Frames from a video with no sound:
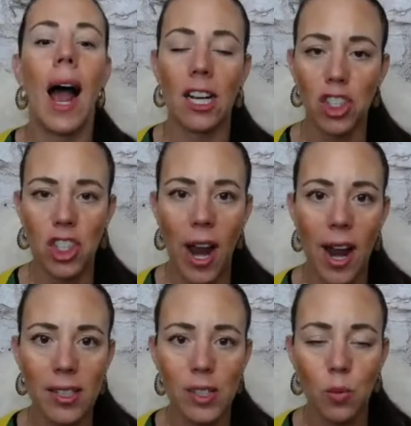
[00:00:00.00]

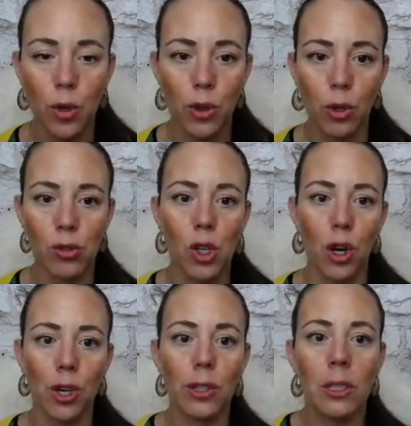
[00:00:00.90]
hashtags where those
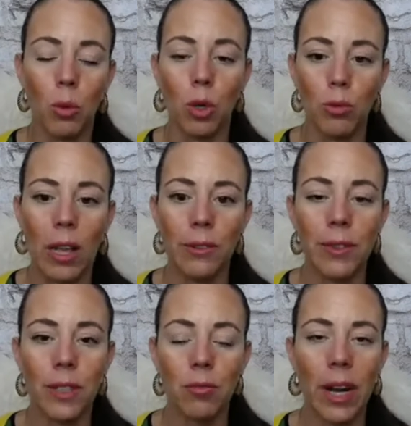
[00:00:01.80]
are more
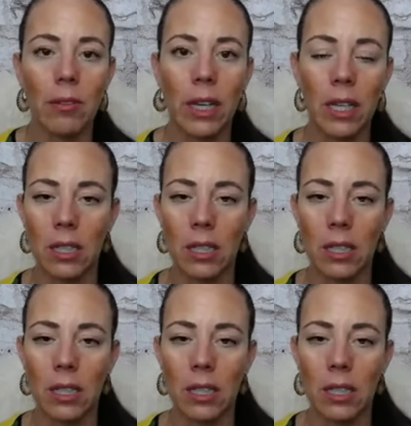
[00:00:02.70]
relevant, right? Like